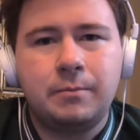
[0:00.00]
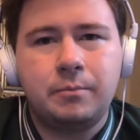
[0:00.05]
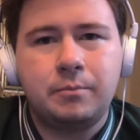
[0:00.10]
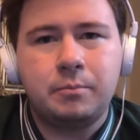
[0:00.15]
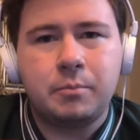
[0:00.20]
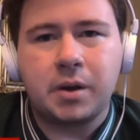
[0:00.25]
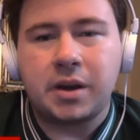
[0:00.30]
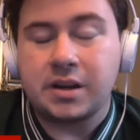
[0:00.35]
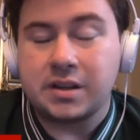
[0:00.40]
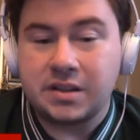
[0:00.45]

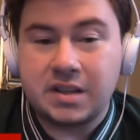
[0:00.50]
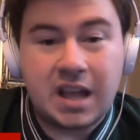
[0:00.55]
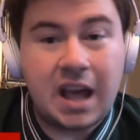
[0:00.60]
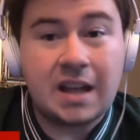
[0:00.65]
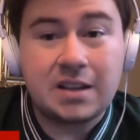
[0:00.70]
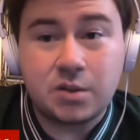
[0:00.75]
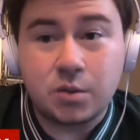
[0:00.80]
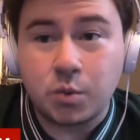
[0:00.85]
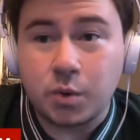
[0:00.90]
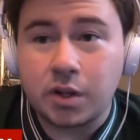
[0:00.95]
Because
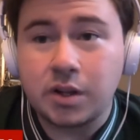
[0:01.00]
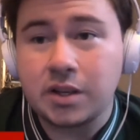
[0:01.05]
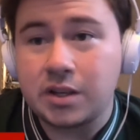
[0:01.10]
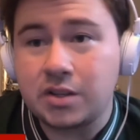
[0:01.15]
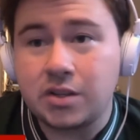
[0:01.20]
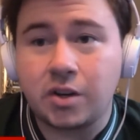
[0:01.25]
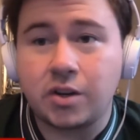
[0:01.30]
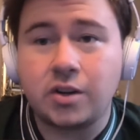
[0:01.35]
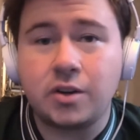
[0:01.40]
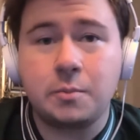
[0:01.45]
that's really
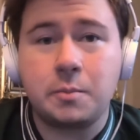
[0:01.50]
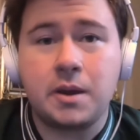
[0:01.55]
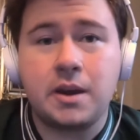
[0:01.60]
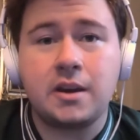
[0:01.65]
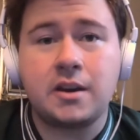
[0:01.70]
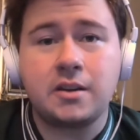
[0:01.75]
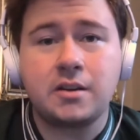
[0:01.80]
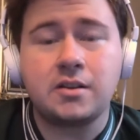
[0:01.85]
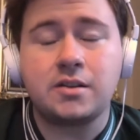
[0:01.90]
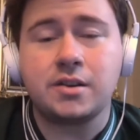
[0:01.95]
starting to be a
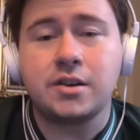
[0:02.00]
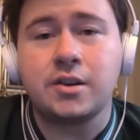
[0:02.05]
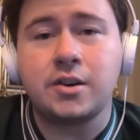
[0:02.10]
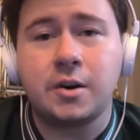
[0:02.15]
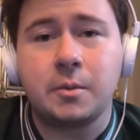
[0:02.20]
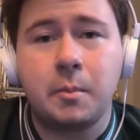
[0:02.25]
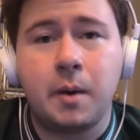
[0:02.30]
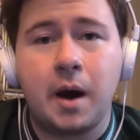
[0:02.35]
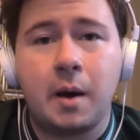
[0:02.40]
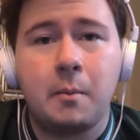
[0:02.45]
concern
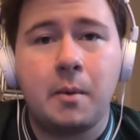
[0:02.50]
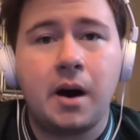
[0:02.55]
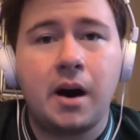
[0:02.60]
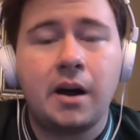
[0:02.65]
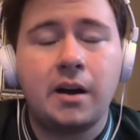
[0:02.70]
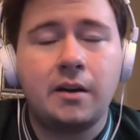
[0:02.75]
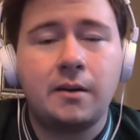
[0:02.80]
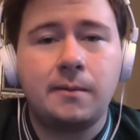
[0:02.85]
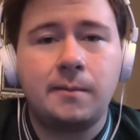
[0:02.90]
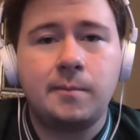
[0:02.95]
in my mind.
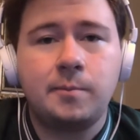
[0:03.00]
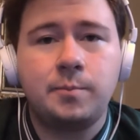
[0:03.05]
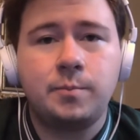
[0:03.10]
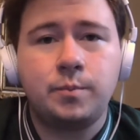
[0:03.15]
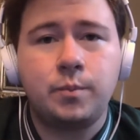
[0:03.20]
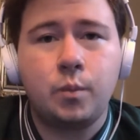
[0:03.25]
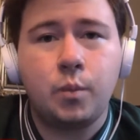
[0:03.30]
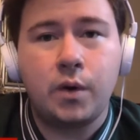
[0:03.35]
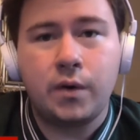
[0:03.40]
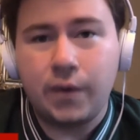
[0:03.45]

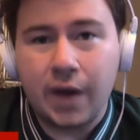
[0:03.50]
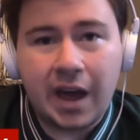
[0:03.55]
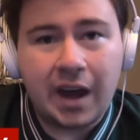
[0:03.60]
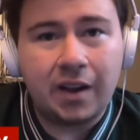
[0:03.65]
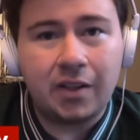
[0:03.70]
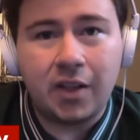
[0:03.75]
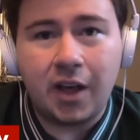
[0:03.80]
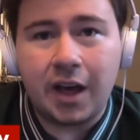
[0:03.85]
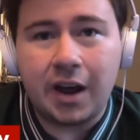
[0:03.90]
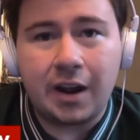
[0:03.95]
We've had
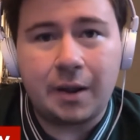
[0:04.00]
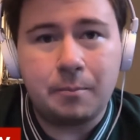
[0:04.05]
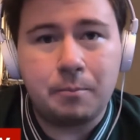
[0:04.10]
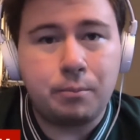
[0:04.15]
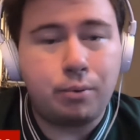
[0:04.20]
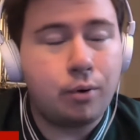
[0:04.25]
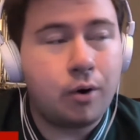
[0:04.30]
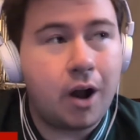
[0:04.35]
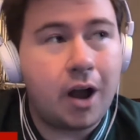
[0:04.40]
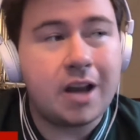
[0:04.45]
a lot of
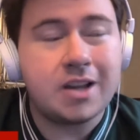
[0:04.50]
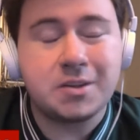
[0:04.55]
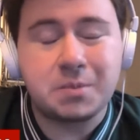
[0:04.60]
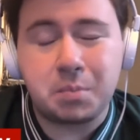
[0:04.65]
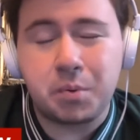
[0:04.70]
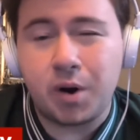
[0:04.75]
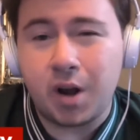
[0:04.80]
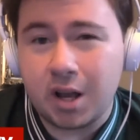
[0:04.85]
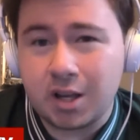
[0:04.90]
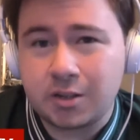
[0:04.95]
prize
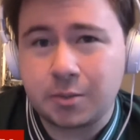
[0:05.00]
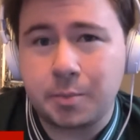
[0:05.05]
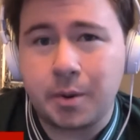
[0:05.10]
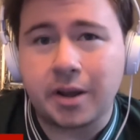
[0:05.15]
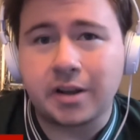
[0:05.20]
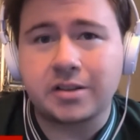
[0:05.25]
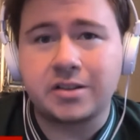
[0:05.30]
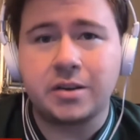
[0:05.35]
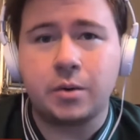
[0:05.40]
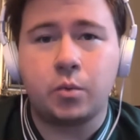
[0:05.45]

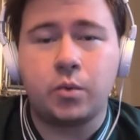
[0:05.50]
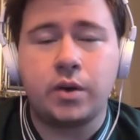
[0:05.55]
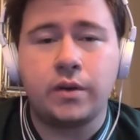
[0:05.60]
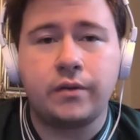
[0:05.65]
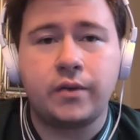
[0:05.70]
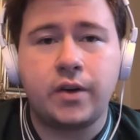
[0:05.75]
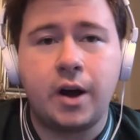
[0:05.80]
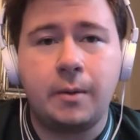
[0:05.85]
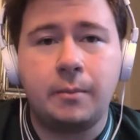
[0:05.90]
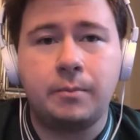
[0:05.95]
prospects that
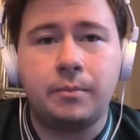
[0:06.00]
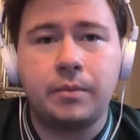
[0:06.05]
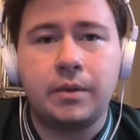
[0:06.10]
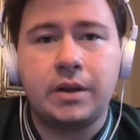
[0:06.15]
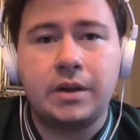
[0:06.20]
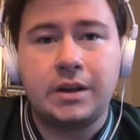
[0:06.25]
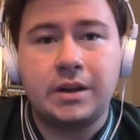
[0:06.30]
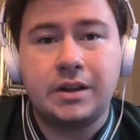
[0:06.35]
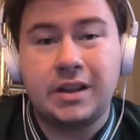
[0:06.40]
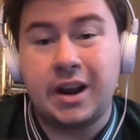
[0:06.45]

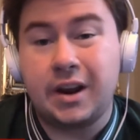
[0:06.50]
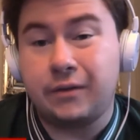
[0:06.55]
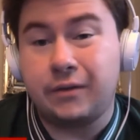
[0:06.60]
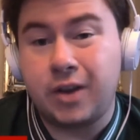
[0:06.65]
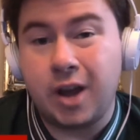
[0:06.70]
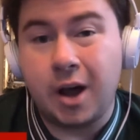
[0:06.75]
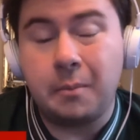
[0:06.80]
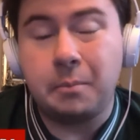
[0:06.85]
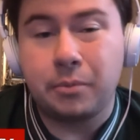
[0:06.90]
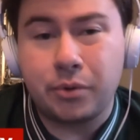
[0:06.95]
have
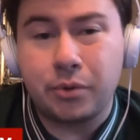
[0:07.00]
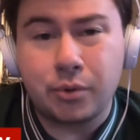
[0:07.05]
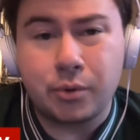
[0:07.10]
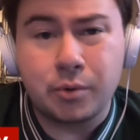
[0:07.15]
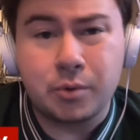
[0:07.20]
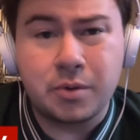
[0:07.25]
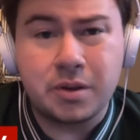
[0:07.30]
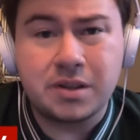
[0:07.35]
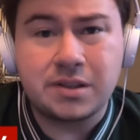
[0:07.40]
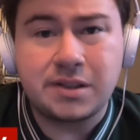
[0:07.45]
come
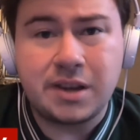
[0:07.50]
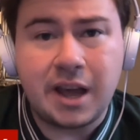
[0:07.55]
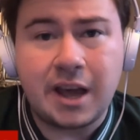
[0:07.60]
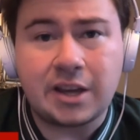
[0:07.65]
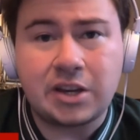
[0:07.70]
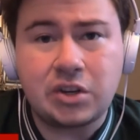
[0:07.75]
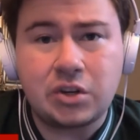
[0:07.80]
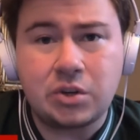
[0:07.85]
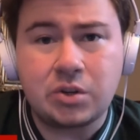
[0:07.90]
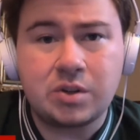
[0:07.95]
through this
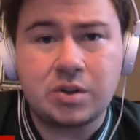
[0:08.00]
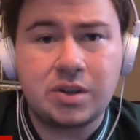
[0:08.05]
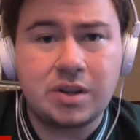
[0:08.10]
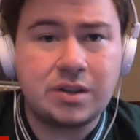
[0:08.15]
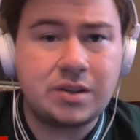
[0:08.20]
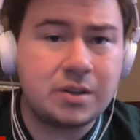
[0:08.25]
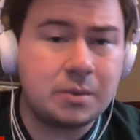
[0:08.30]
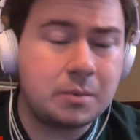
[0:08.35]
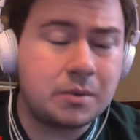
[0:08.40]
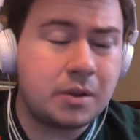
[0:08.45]
national
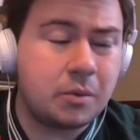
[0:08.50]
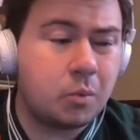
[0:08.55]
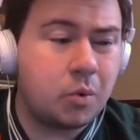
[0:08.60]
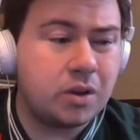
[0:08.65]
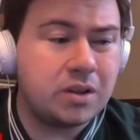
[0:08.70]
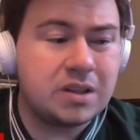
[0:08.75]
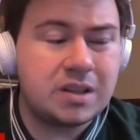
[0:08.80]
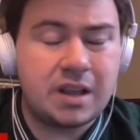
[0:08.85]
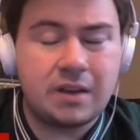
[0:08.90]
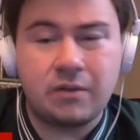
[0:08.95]
system, and then
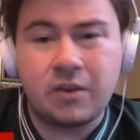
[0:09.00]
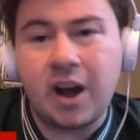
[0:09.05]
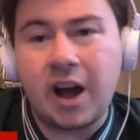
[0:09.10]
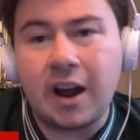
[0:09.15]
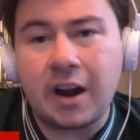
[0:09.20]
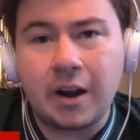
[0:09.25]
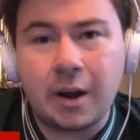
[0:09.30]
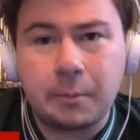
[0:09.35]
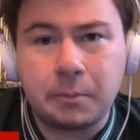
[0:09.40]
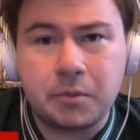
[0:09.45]
once they've
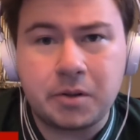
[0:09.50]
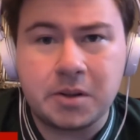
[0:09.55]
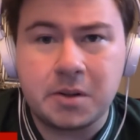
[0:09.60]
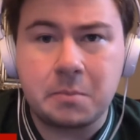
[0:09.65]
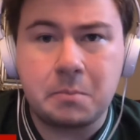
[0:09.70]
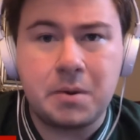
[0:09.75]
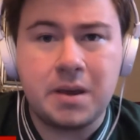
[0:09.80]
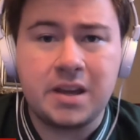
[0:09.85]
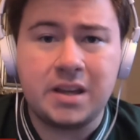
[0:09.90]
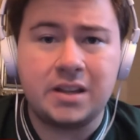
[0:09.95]
gotten up to the
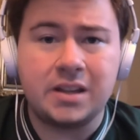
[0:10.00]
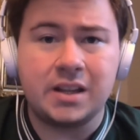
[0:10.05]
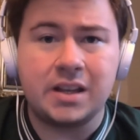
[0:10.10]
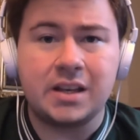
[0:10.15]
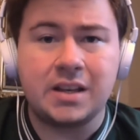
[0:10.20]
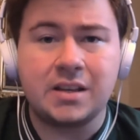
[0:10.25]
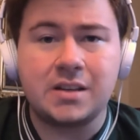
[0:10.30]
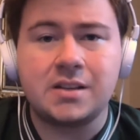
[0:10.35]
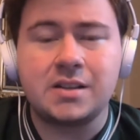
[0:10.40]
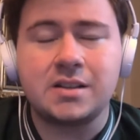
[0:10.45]
big
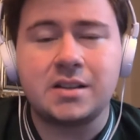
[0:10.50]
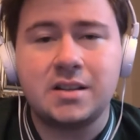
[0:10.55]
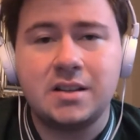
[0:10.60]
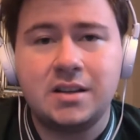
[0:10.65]
leagues,